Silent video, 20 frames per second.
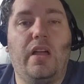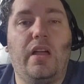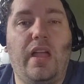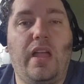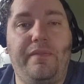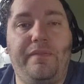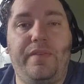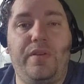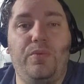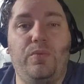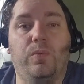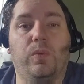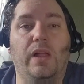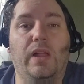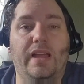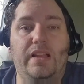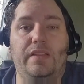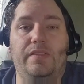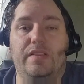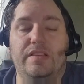If you
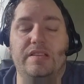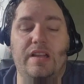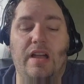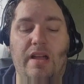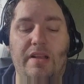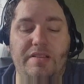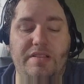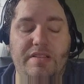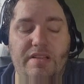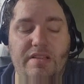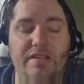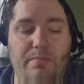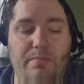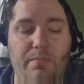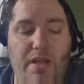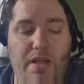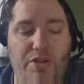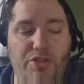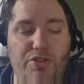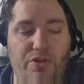like this content,
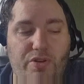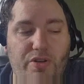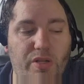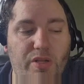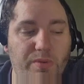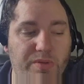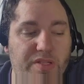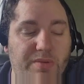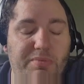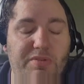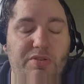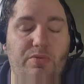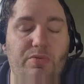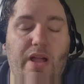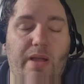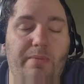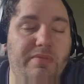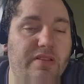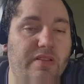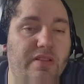sure you
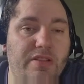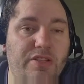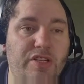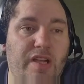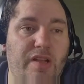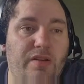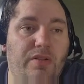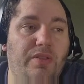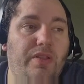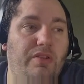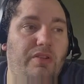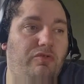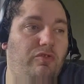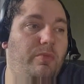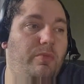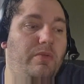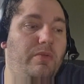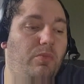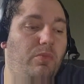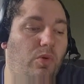subscribe to the channel. There will
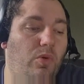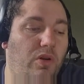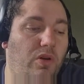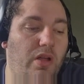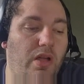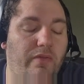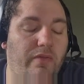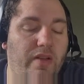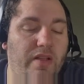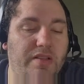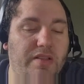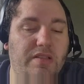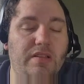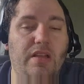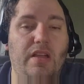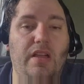be more of it.